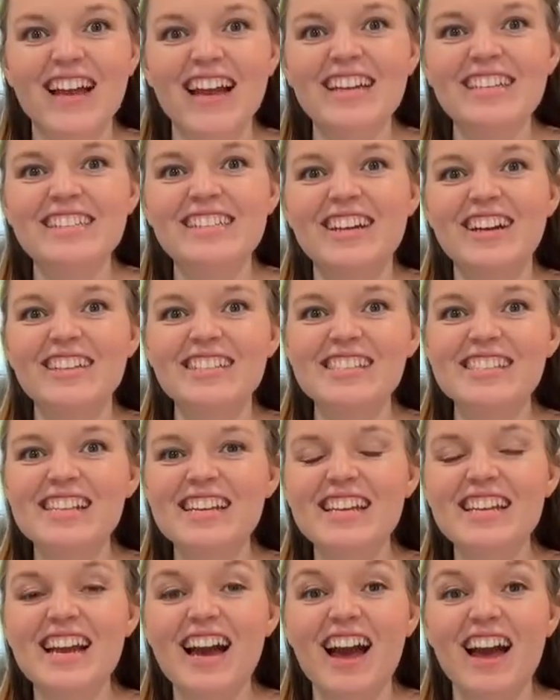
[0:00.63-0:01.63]
I just
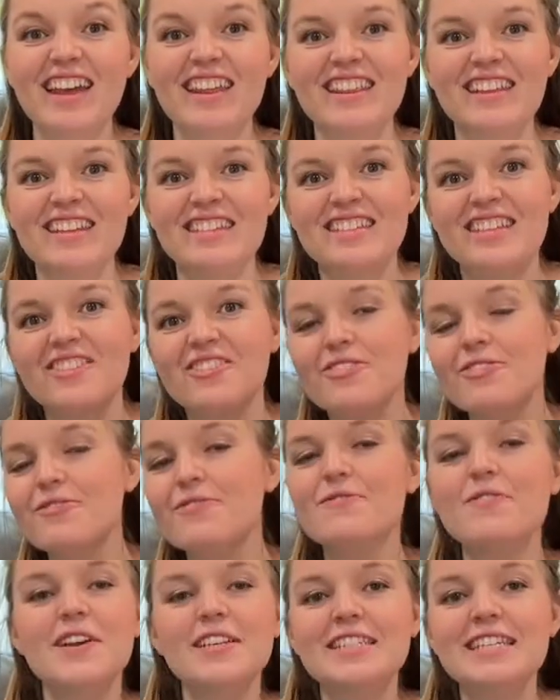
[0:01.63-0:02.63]
got these little
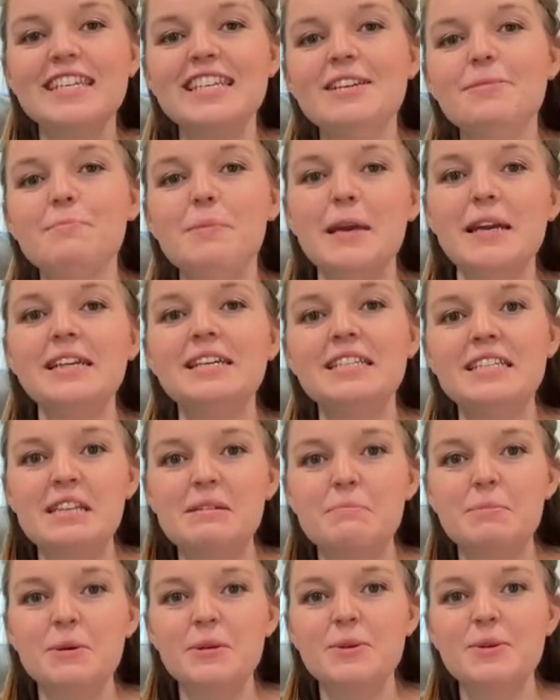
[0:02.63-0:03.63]
fuzzy pink
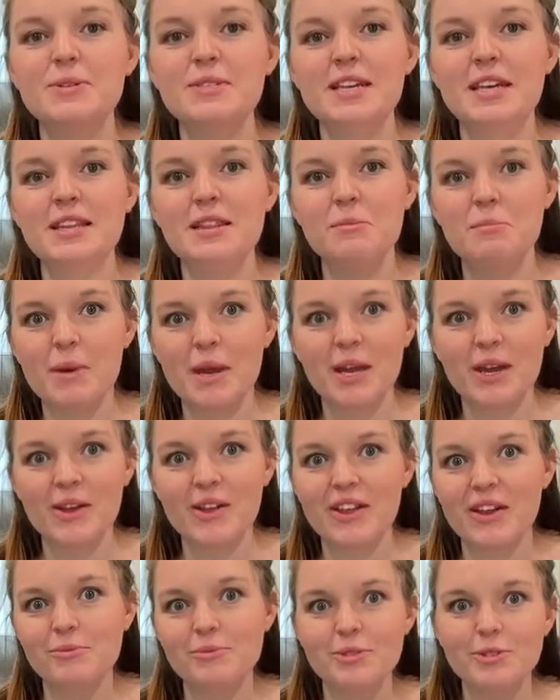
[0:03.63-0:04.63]
slippers in the mail.
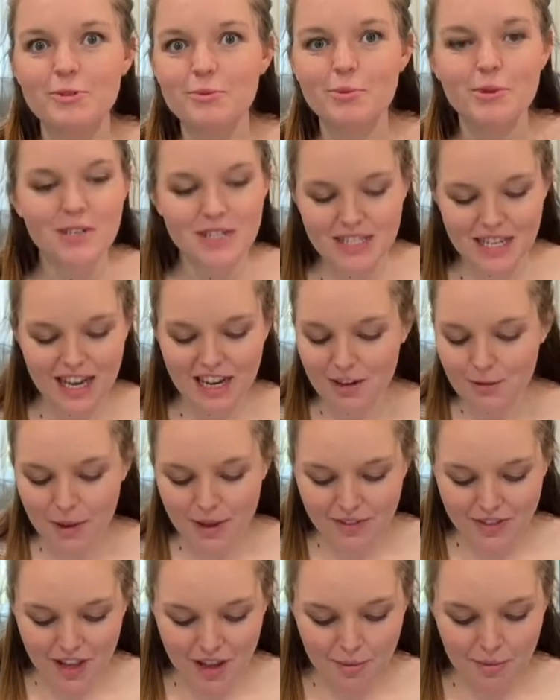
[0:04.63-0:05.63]
I'm super excited about
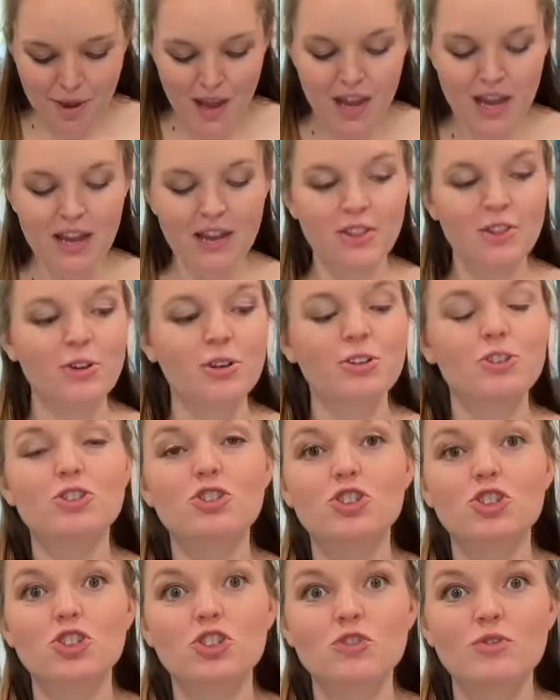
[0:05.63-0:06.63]
them. They're
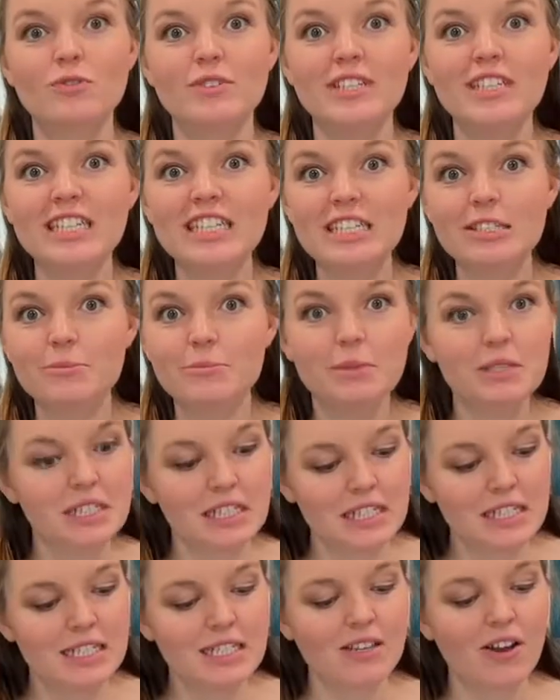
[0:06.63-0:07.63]
extremely
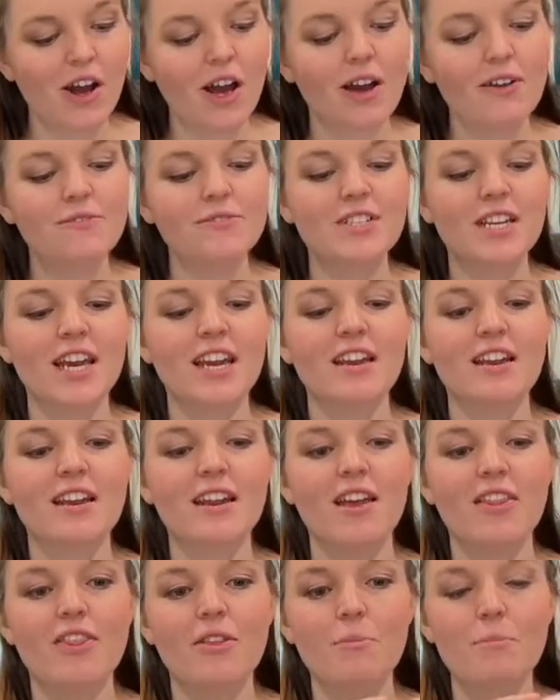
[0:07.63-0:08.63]
soft, and
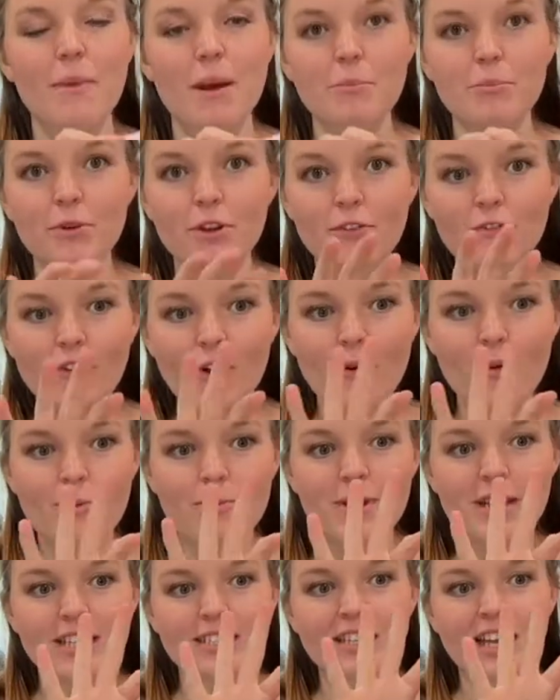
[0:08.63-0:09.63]
the memory foam
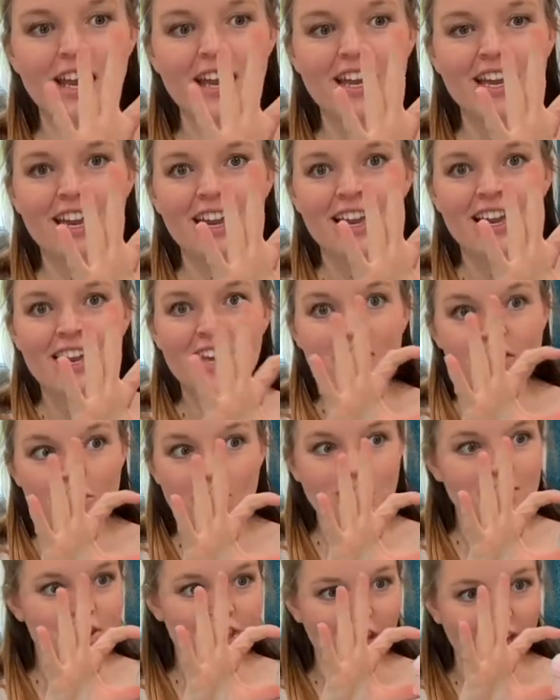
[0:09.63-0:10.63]
is like
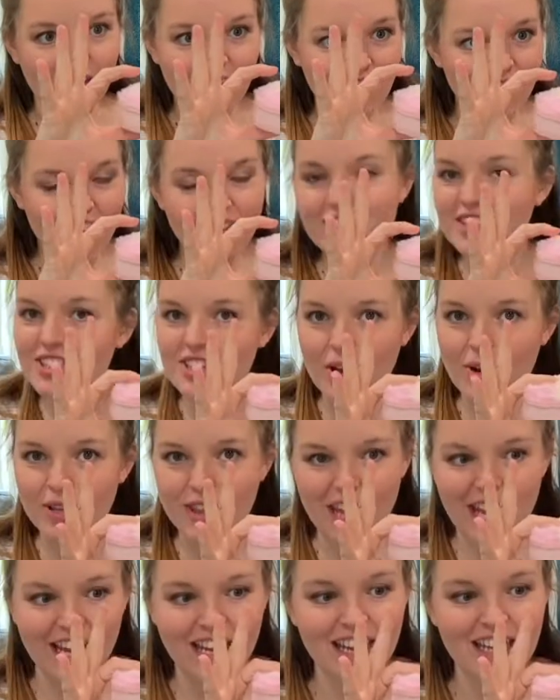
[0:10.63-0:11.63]
this thick. It's so
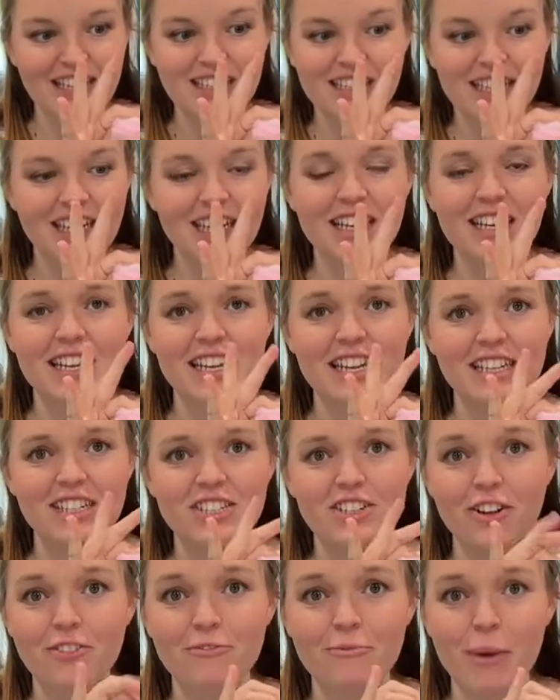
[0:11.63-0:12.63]
thick. It's like an inch
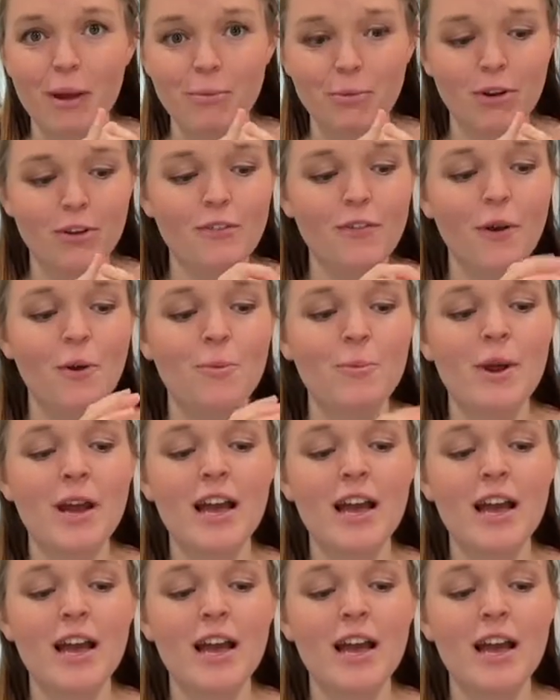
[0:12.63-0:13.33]
of memory foam.